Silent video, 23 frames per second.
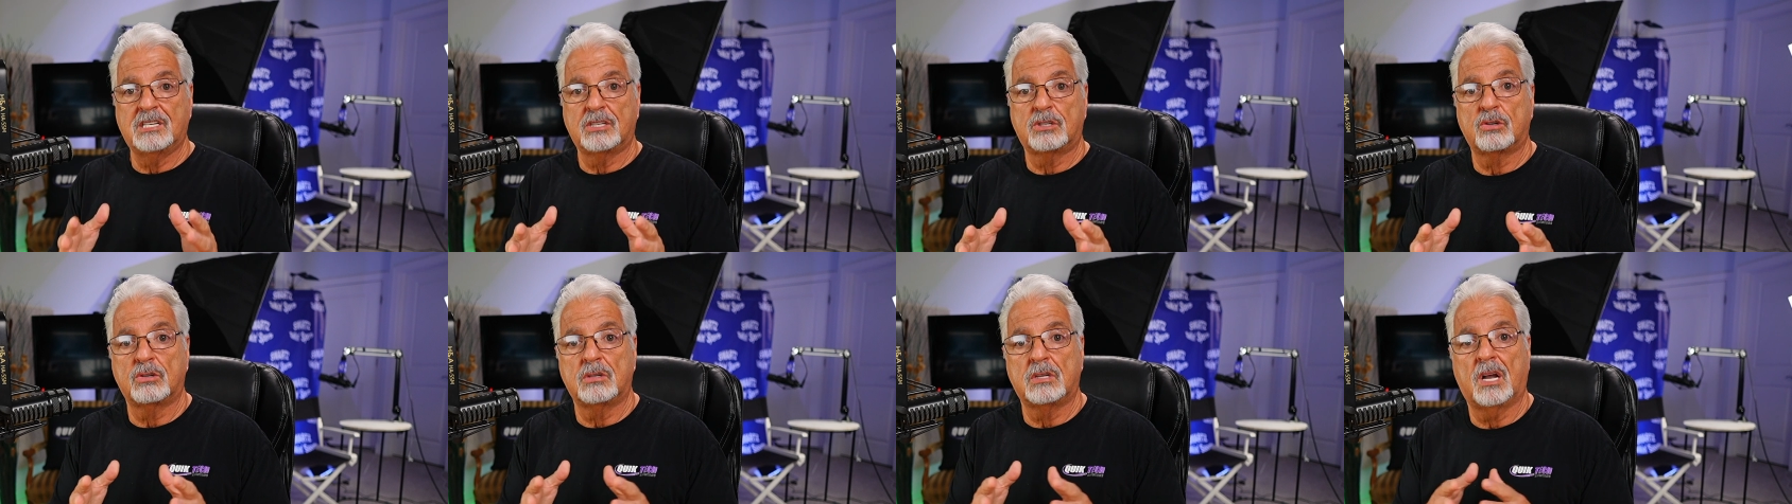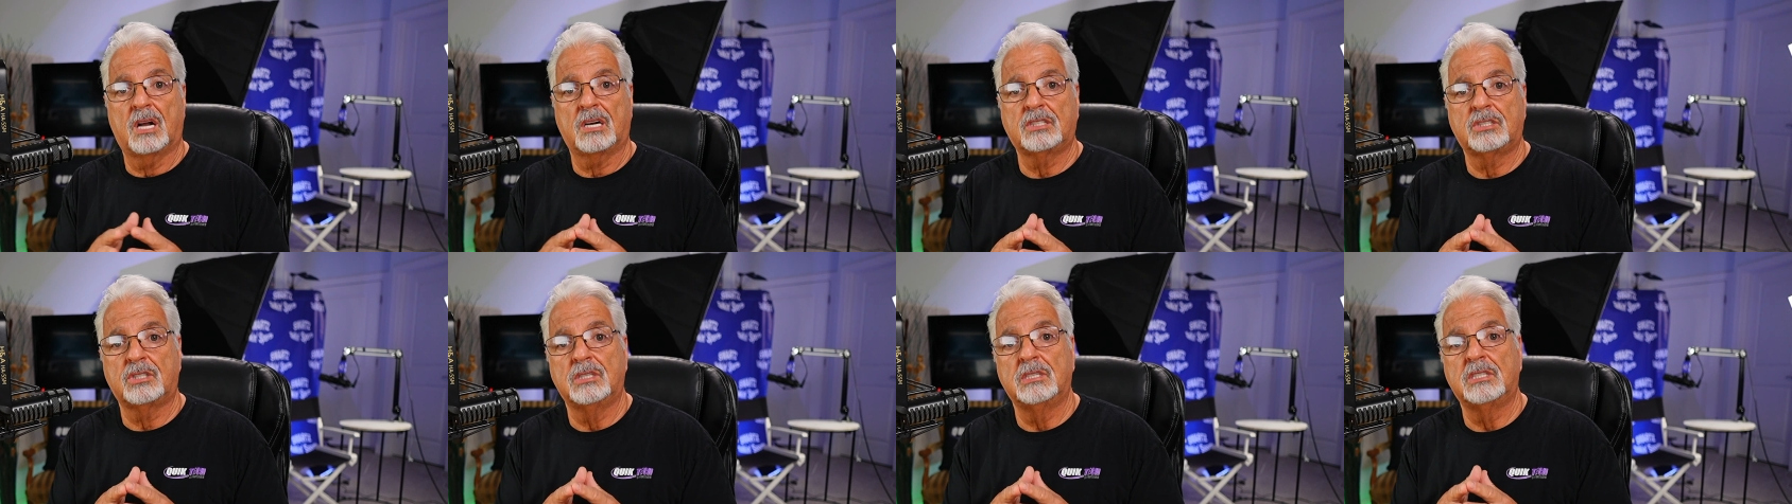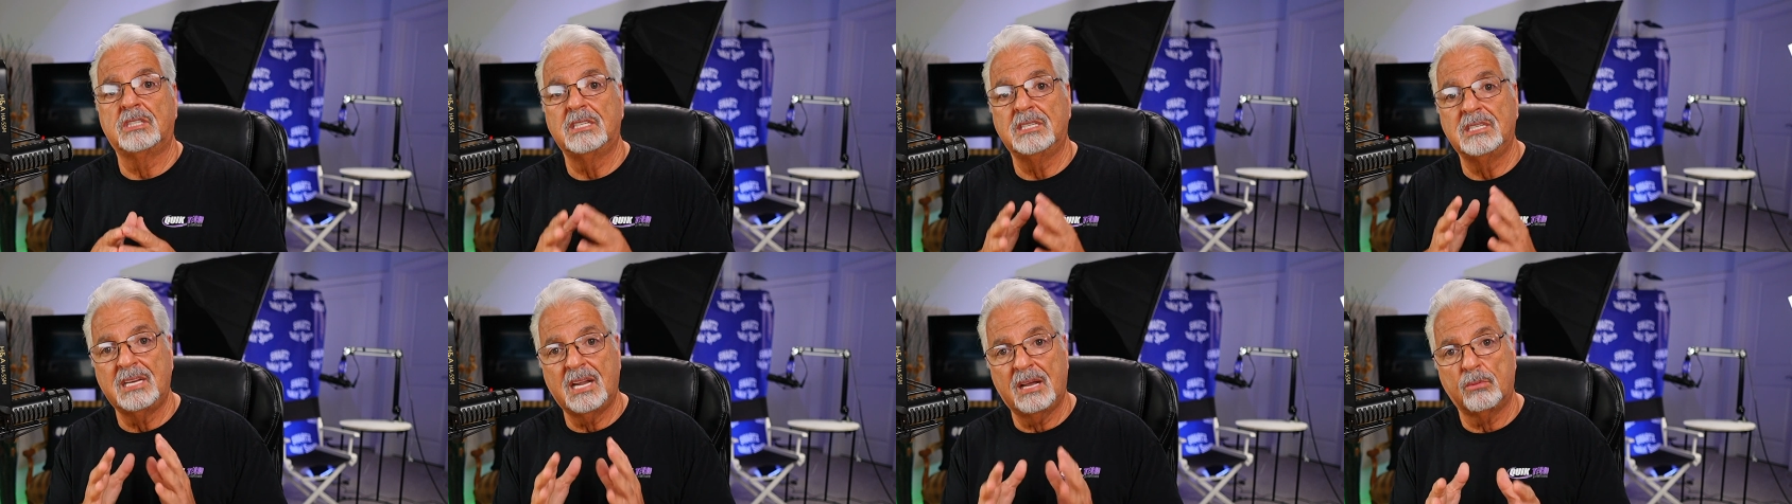introduction
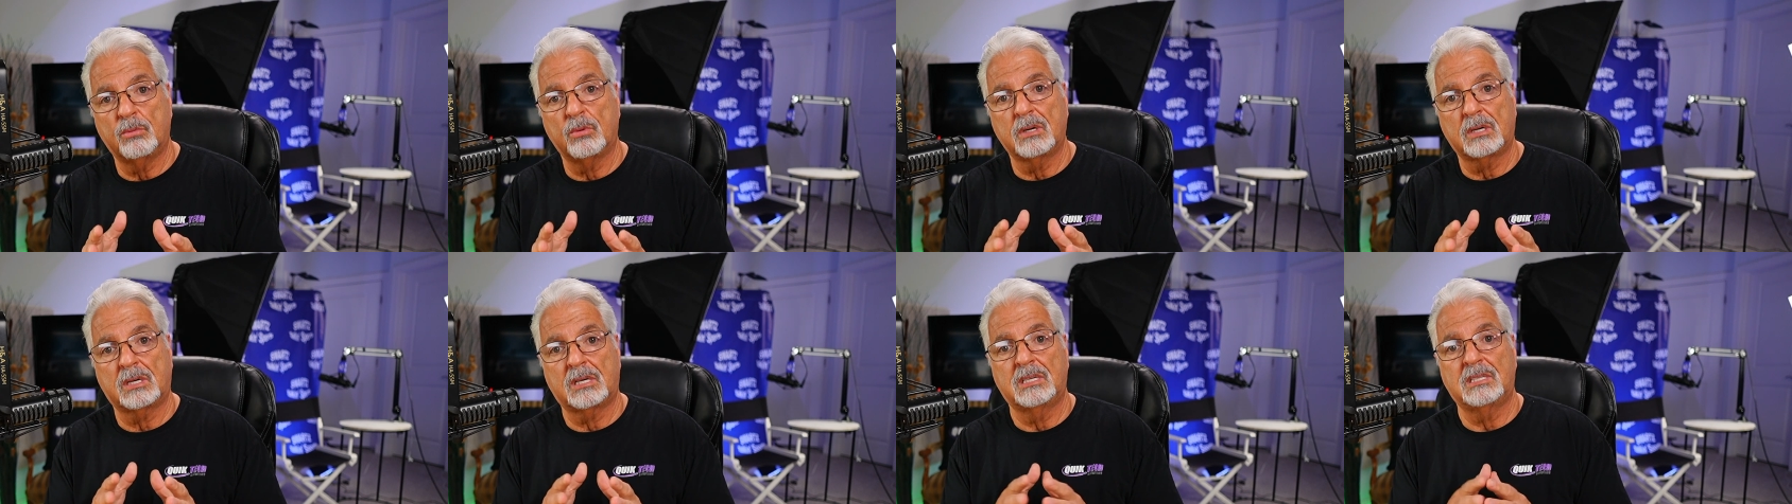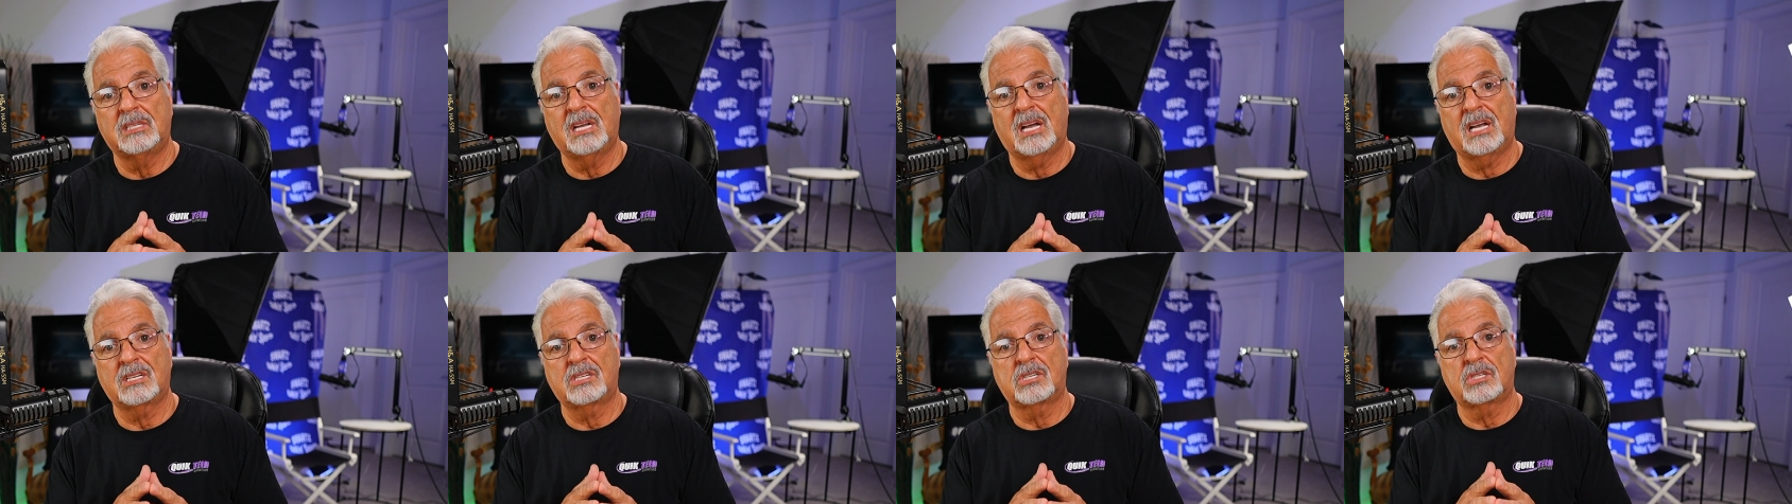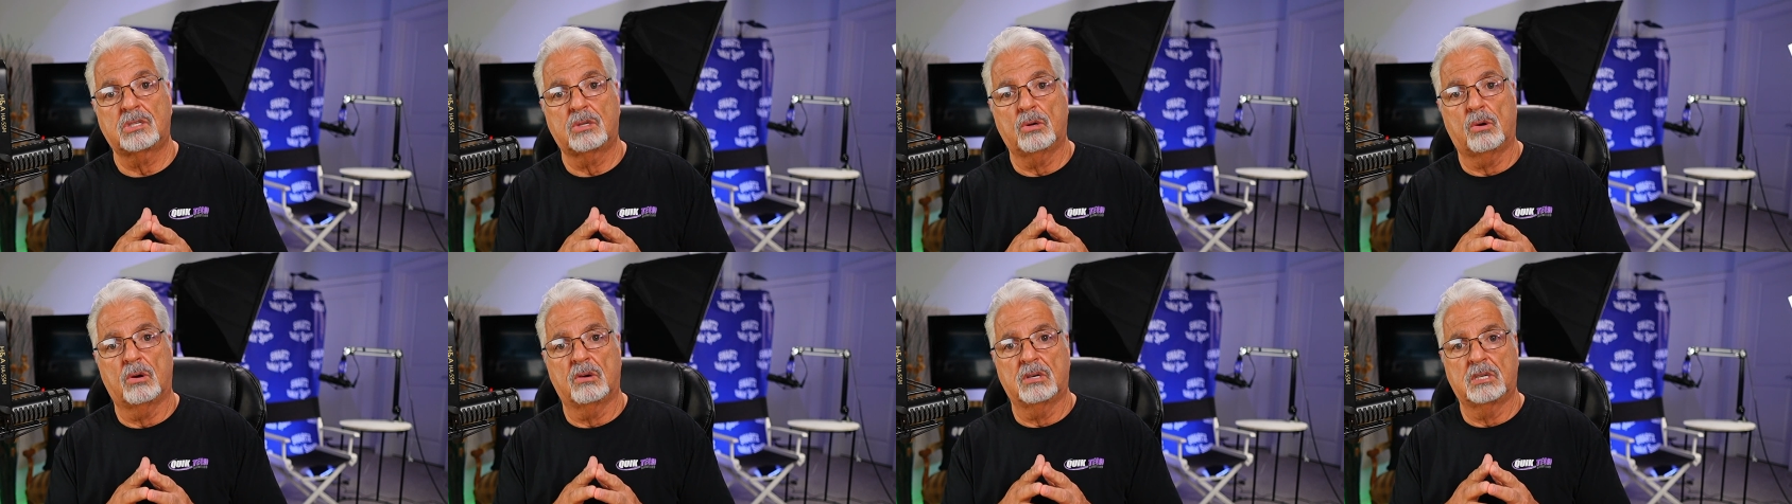to network-attached
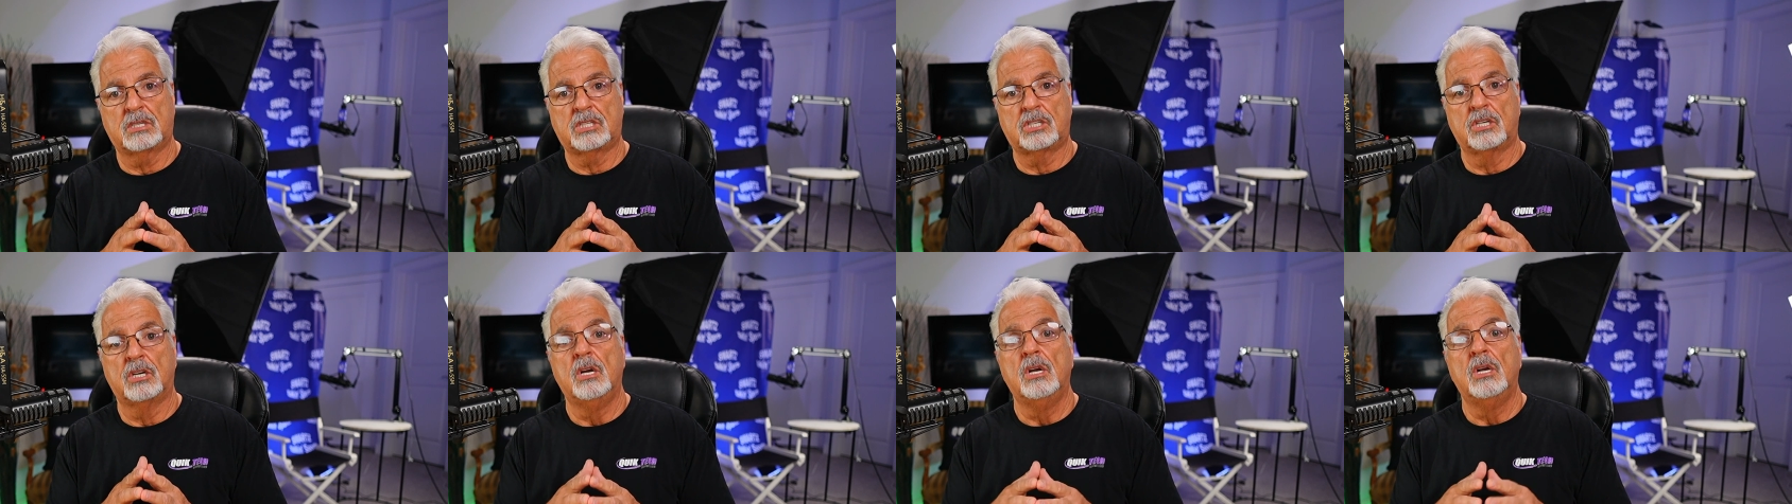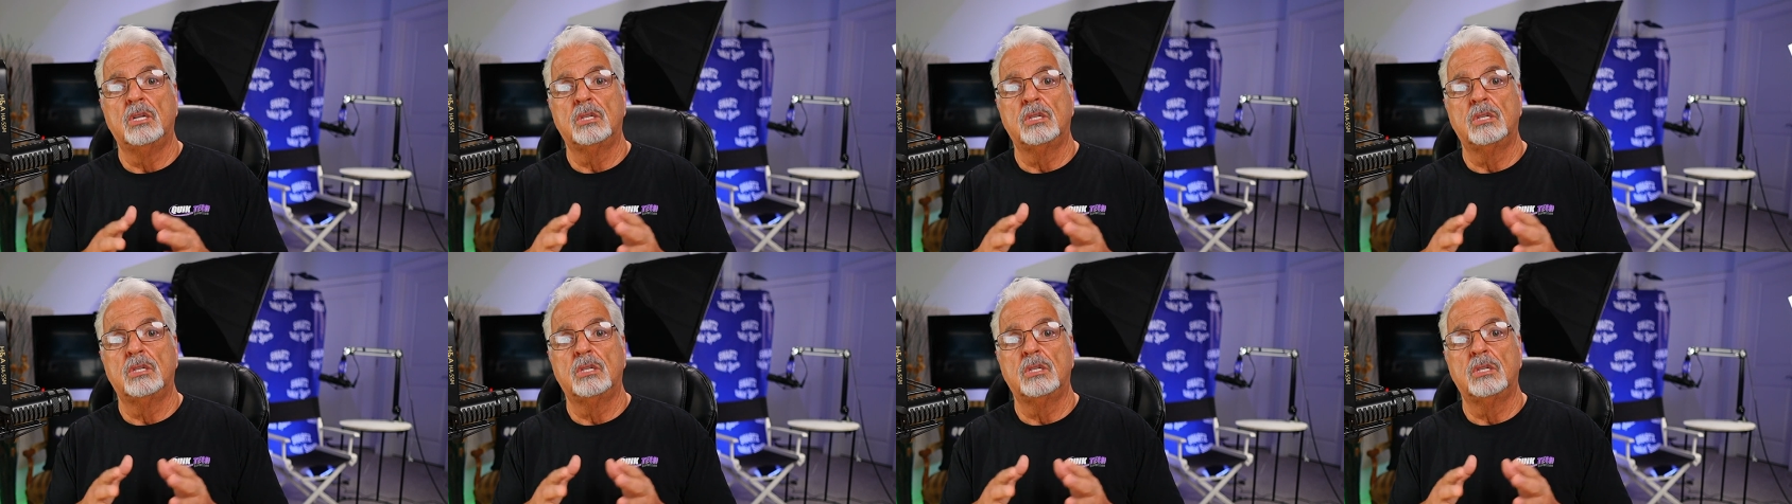storage